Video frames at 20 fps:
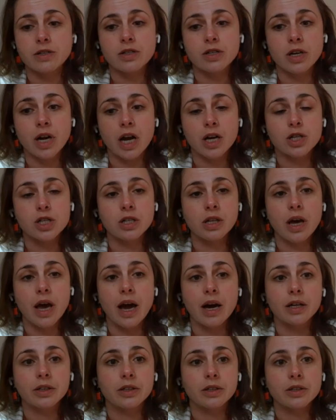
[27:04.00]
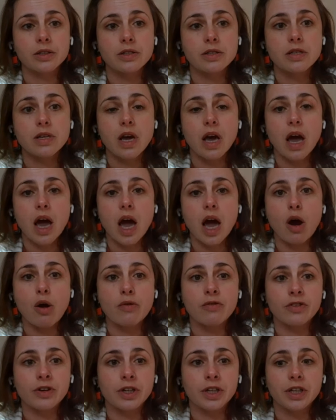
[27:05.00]
international actors.
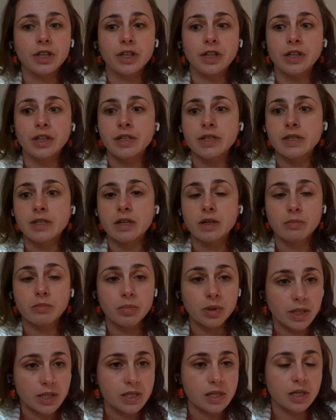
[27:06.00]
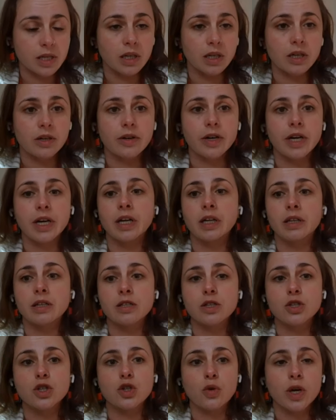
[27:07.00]
However, he is complicit in creating the
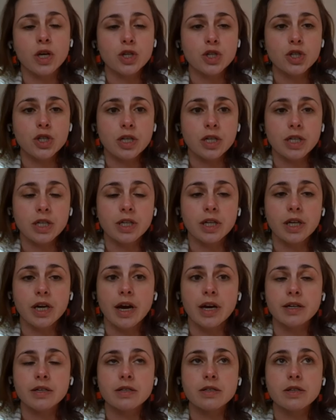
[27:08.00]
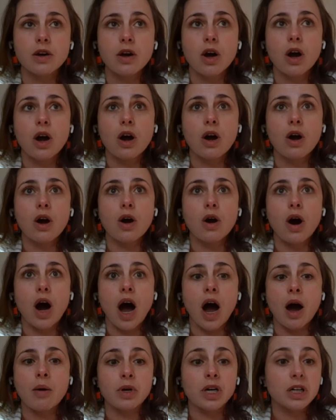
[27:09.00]
situation. He has
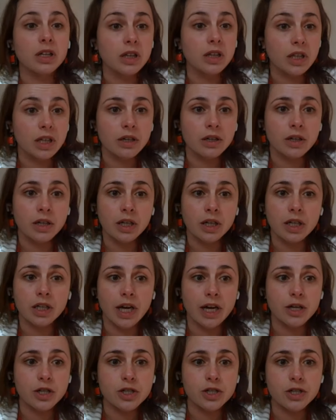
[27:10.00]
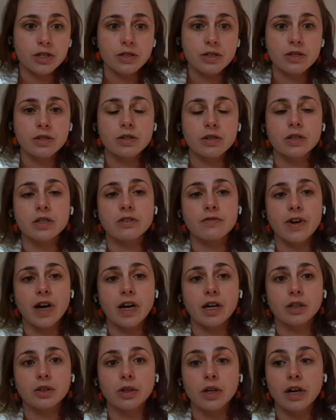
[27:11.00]
clear connections to the de
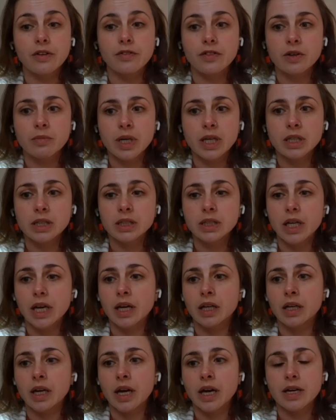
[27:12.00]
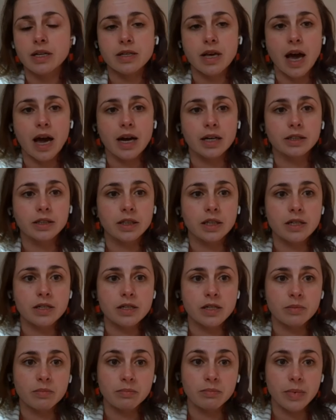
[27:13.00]
facto government and has acted
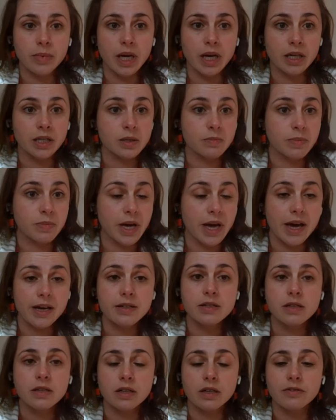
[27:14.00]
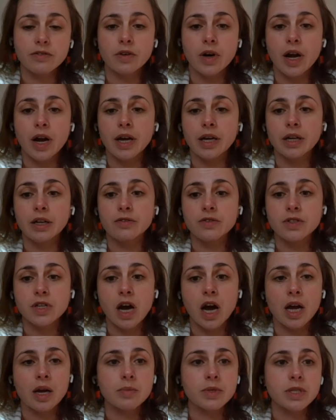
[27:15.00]
at its behest at a variety of
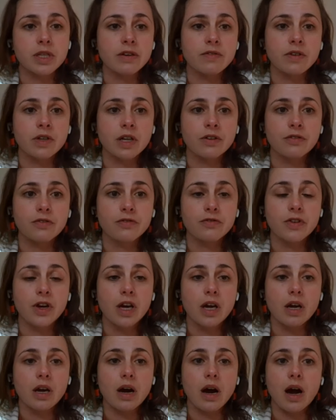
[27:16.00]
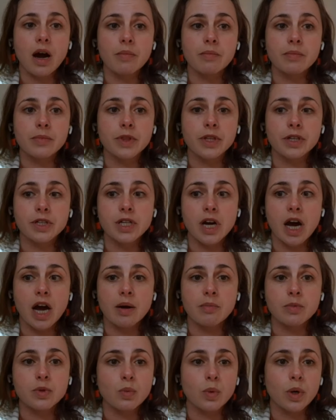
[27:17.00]
times, even if there are times